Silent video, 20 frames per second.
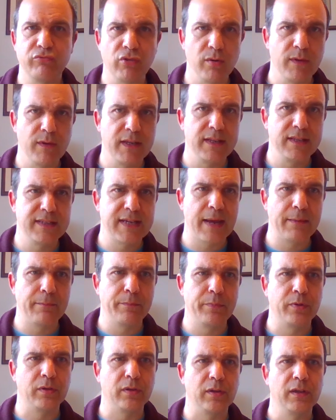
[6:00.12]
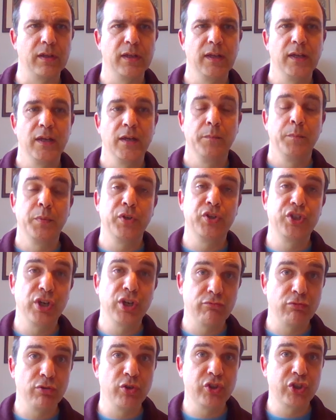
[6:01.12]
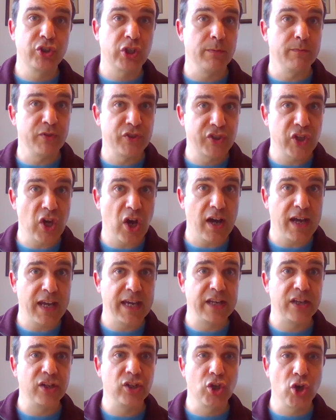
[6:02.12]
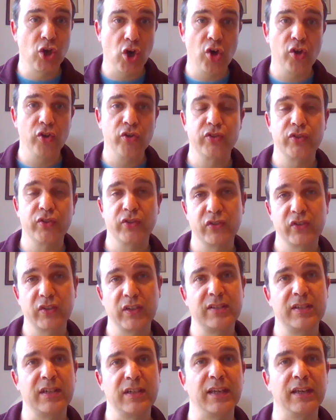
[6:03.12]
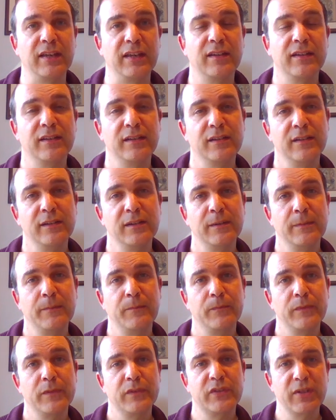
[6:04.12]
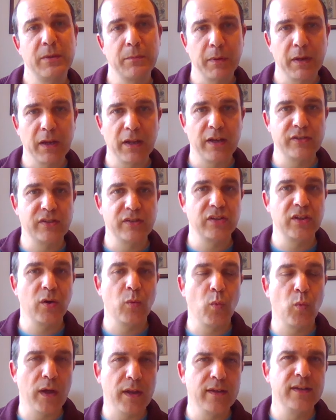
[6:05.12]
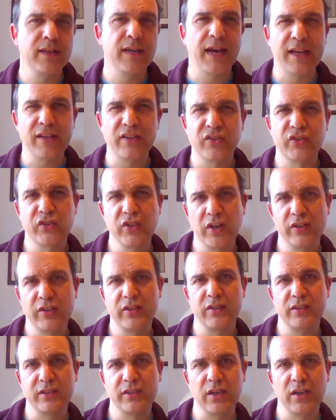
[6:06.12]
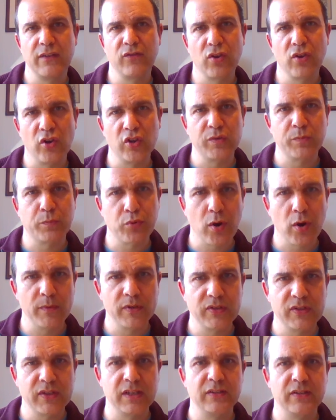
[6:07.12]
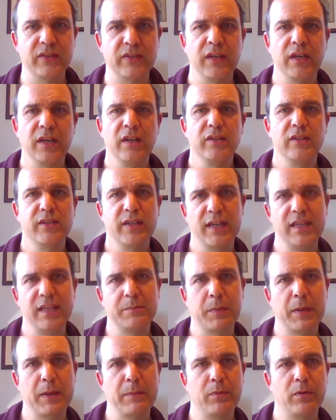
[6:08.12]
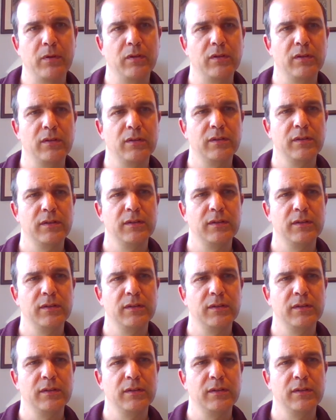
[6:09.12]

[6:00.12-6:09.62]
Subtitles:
and ruined temple, but Jerusalem, Zion, God's city, symbolizing the wonder and certainty of God's promises to his people,